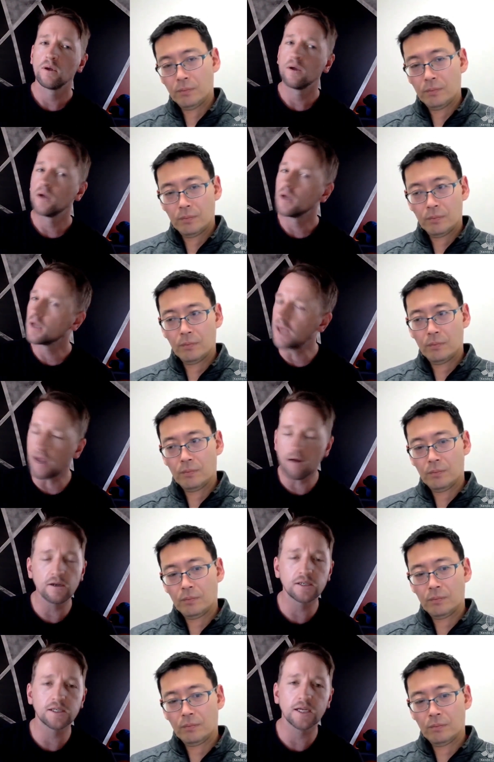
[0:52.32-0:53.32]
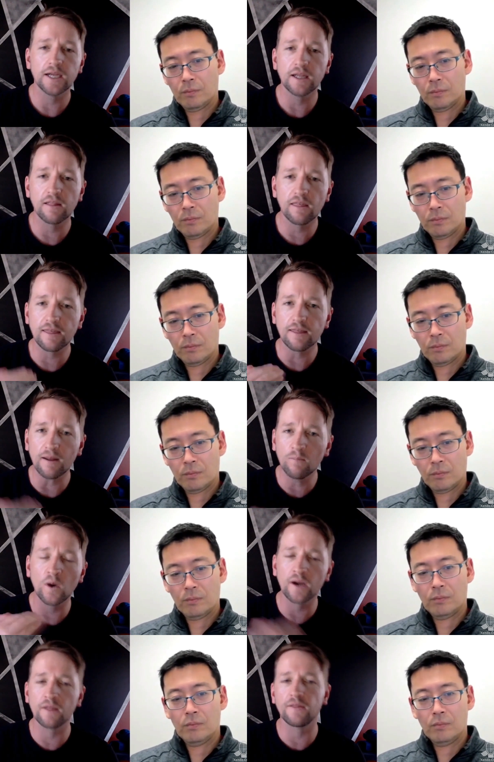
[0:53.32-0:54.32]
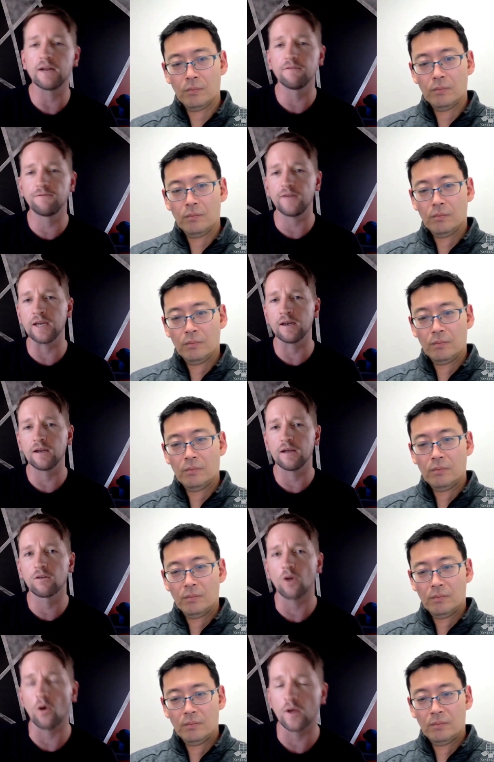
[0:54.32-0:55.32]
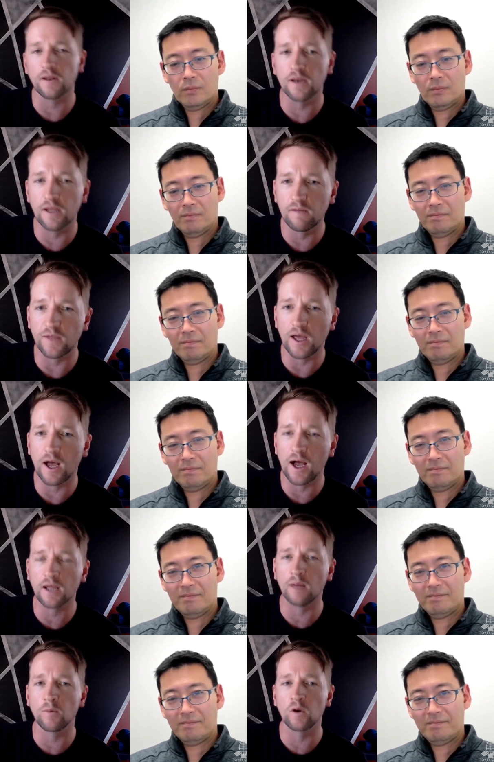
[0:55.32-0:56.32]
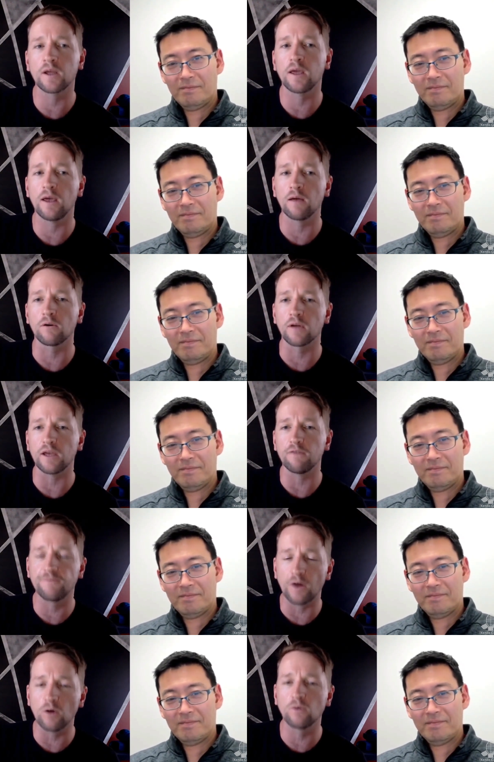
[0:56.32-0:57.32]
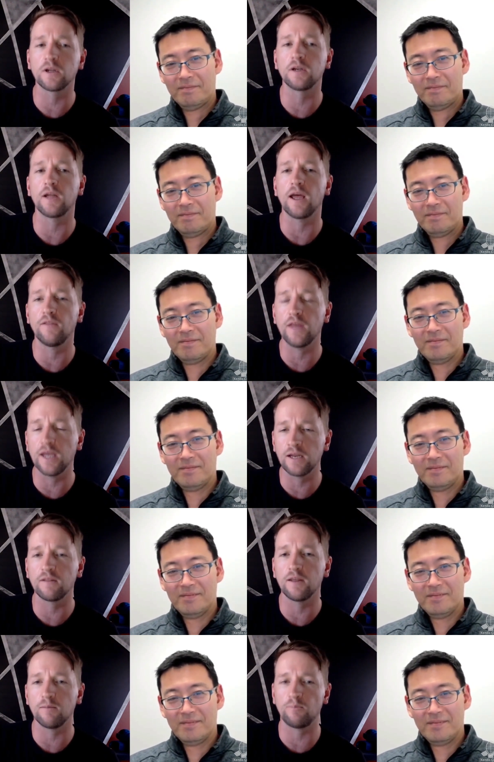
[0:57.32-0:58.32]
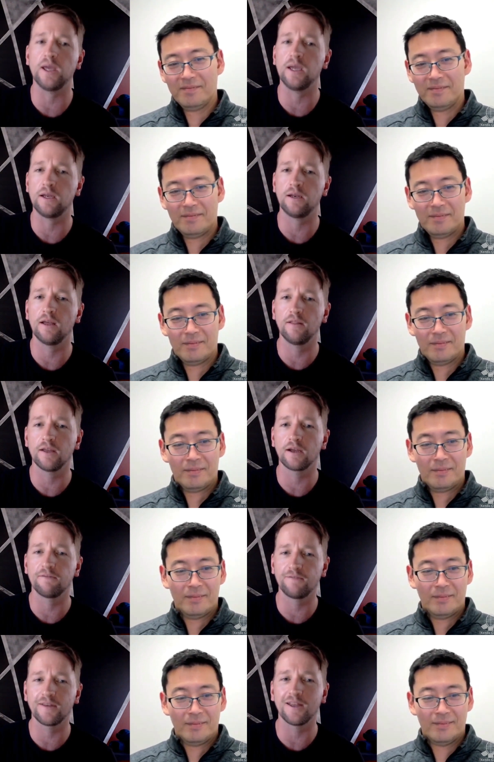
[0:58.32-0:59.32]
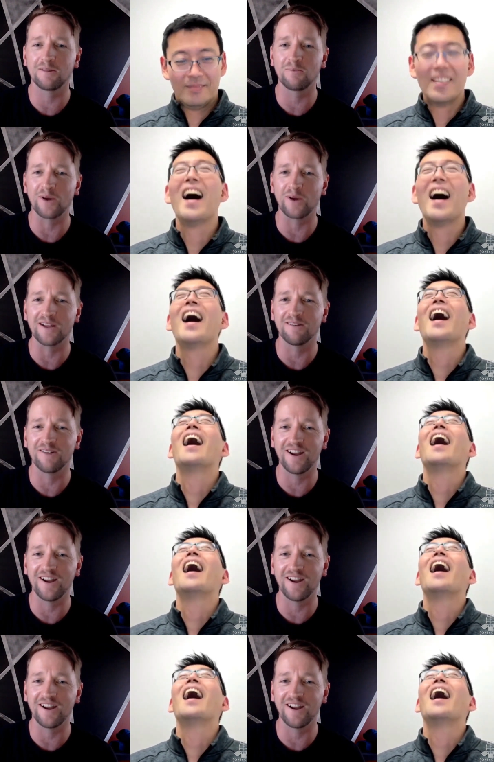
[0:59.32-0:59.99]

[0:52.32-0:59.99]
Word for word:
Speaker 1: guaranteed someone at that event is going to leave their hakama and keikogi folded at the end of their bed and they're going to forget to bring it, right?